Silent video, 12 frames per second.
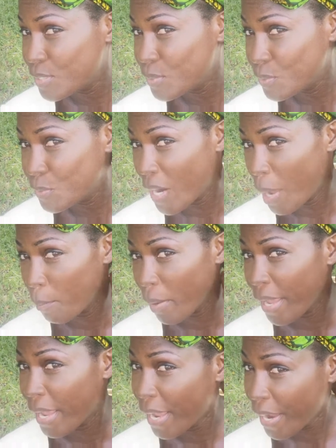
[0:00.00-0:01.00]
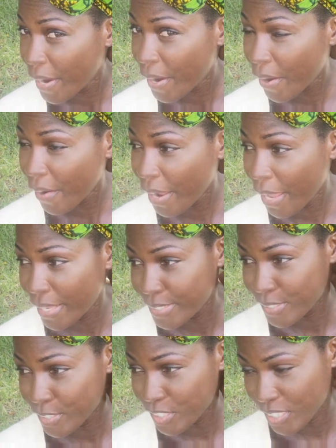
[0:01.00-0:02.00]
to wrap my hair
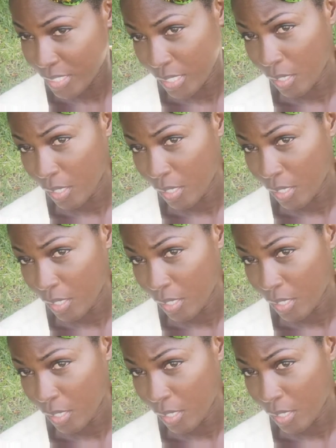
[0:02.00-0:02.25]
and to just